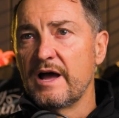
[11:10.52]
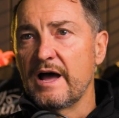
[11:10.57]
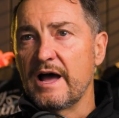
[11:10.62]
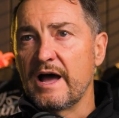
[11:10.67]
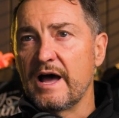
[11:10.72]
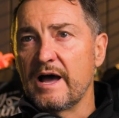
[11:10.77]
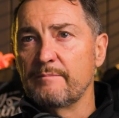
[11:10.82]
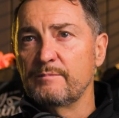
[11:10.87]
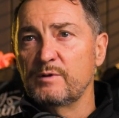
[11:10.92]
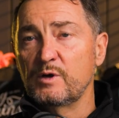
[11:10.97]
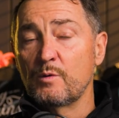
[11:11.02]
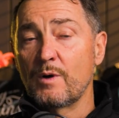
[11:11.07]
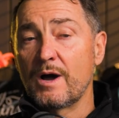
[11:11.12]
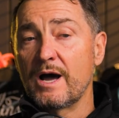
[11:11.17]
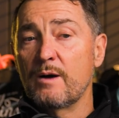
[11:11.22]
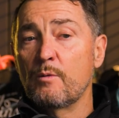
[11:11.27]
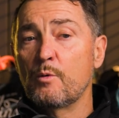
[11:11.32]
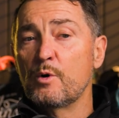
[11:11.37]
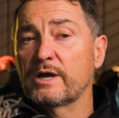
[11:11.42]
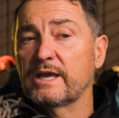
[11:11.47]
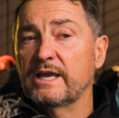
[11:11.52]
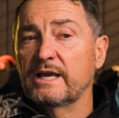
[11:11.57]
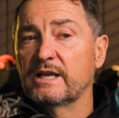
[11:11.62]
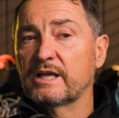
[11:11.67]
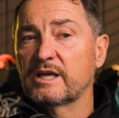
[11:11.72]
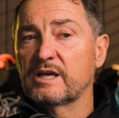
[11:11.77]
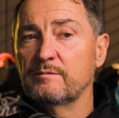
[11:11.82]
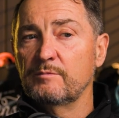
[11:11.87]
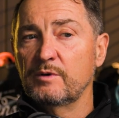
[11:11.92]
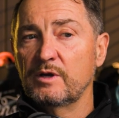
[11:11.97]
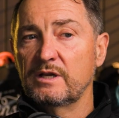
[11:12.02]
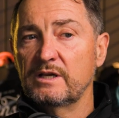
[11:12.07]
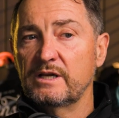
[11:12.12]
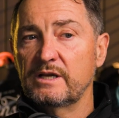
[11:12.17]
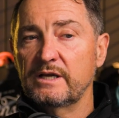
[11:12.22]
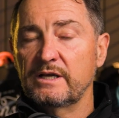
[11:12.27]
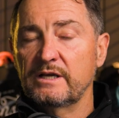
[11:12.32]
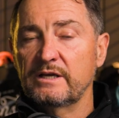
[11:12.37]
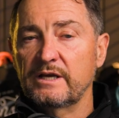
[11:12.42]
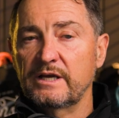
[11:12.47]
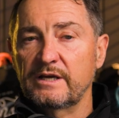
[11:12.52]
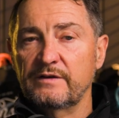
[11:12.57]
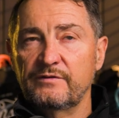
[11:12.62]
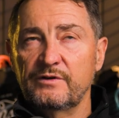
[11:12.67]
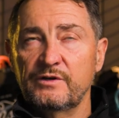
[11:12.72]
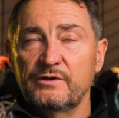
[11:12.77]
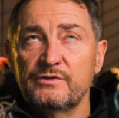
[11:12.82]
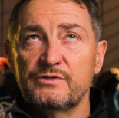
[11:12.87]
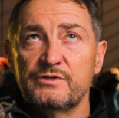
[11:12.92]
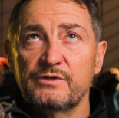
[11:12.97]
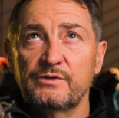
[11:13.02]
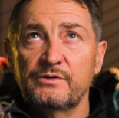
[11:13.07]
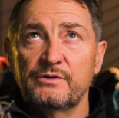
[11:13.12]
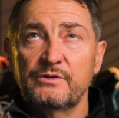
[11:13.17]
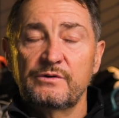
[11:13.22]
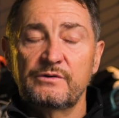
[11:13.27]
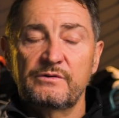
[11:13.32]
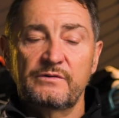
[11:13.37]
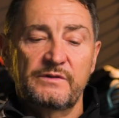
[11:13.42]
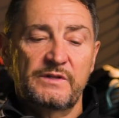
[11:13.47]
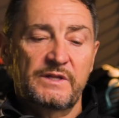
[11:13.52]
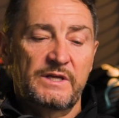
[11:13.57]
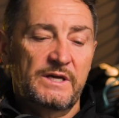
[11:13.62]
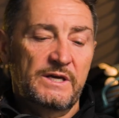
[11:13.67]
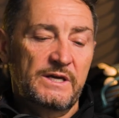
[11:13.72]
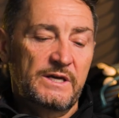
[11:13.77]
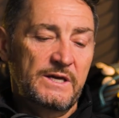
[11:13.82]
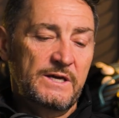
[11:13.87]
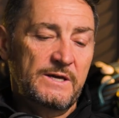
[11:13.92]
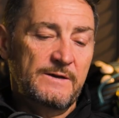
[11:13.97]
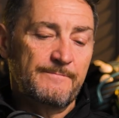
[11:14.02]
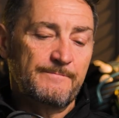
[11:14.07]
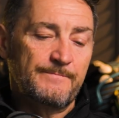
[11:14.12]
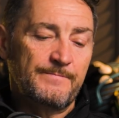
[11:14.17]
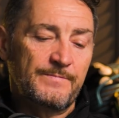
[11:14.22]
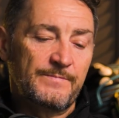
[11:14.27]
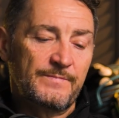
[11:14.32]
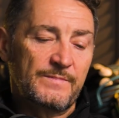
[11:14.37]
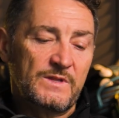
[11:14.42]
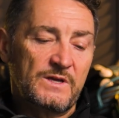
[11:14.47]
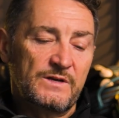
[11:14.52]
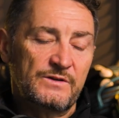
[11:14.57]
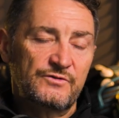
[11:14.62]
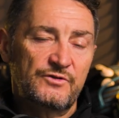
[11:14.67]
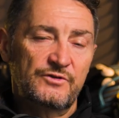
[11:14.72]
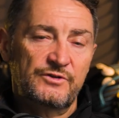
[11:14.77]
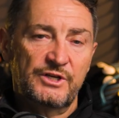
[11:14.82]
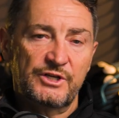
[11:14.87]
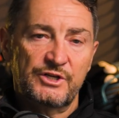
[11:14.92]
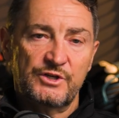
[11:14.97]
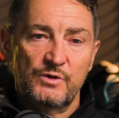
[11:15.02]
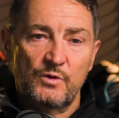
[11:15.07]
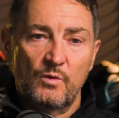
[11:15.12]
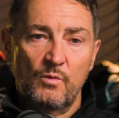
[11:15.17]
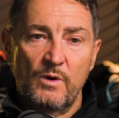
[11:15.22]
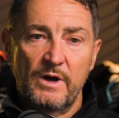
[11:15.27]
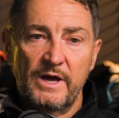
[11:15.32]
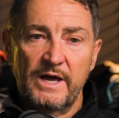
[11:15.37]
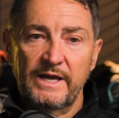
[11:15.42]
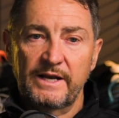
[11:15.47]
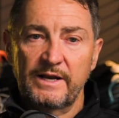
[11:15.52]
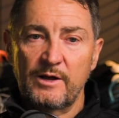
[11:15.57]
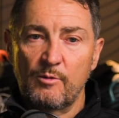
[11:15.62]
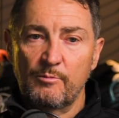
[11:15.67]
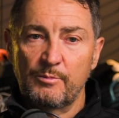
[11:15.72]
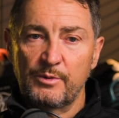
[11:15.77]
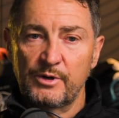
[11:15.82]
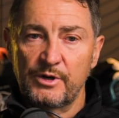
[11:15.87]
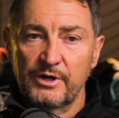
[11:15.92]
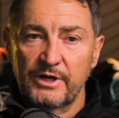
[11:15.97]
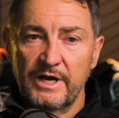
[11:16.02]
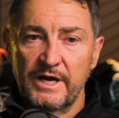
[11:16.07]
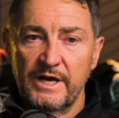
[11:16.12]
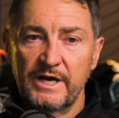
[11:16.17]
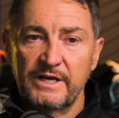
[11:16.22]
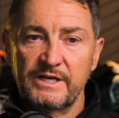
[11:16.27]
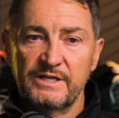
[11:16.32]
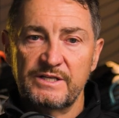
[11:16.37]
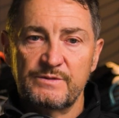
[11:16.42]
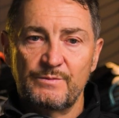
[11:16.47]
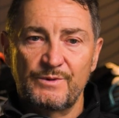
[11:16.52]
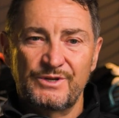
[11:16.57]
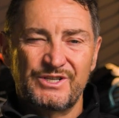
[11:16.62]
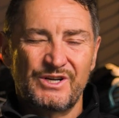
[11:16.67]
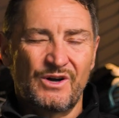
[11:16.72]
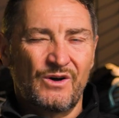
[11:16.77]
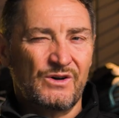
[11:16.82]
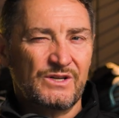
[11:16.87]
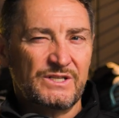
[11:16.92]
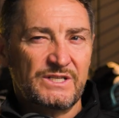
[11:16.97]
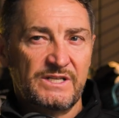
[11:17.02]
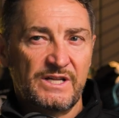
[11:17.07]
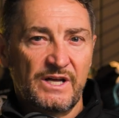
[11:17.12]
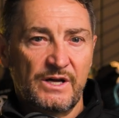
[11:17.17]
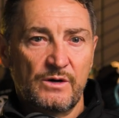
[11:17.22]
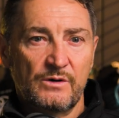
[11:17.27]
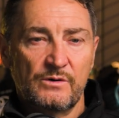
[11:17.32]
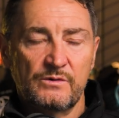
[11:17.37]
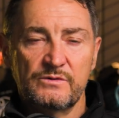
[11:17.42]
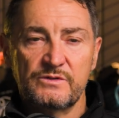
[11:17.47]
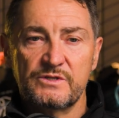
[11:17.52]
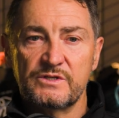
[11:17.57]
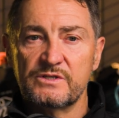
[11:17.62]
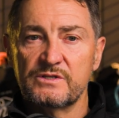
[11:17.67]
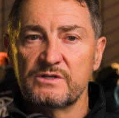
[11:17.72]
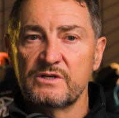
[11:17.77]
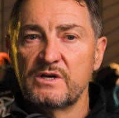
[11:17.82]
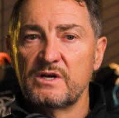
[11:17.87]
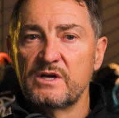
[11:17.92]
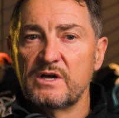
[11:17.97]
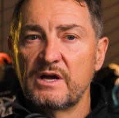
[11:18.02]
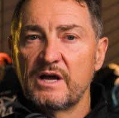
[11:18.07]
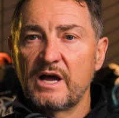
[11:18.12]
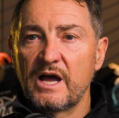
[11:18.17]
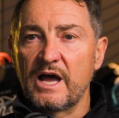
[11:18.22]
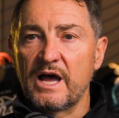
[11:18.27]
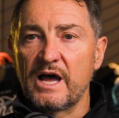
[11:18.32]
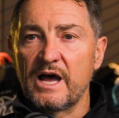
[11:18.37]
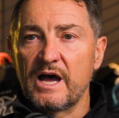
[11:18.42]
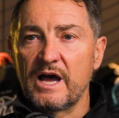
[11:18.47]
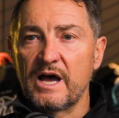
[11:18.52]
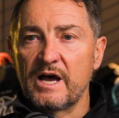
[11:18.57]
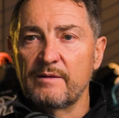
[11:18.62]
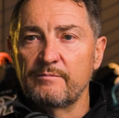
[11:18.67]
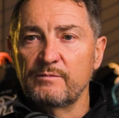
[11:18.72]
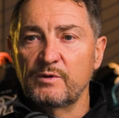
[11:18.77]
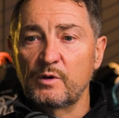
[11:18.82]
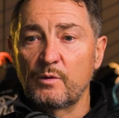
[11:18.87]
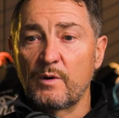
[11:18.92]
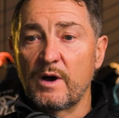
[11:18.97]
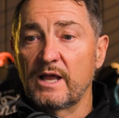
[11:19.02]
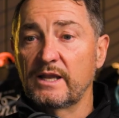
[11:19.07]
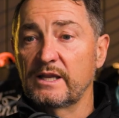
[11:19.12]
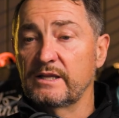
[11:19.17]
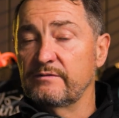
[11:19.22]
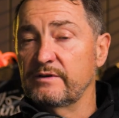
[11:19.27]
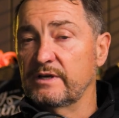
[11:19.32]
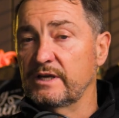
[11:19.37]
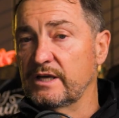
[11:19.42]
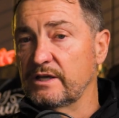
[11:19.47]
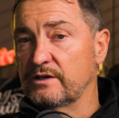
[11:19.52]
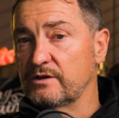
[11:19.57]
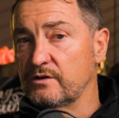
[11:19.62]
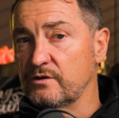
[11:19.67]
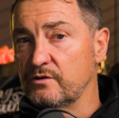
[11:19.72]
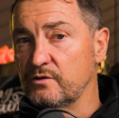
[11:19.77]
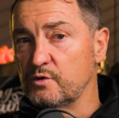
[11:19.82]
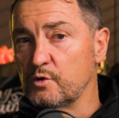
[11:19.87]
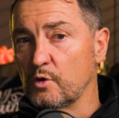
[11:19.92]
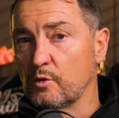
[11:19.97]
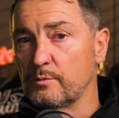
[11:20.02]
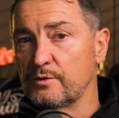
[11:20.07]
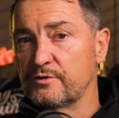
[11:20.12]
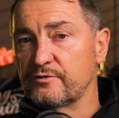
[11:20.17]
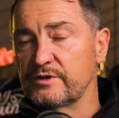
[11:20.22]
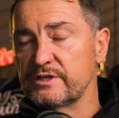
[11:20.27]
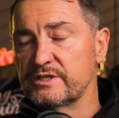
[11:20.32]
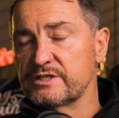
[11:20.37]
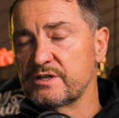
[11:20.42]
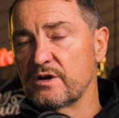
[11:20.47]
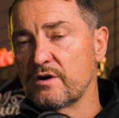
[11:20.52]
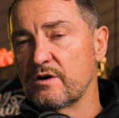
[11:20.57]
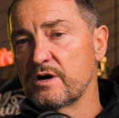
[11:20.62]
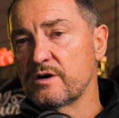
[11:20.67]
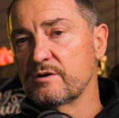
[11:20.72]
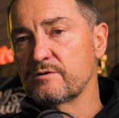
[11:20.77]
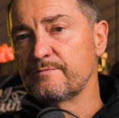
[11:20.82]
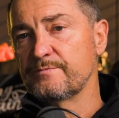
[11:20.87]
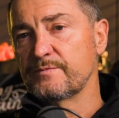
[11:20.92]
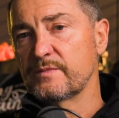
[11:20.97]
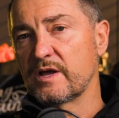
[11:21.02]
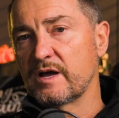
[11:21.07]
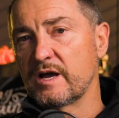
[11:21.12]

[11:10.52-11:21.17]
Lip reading: You are working in a community. If you do the traditional way in albergues, which are hostels, you are living in dormitory style.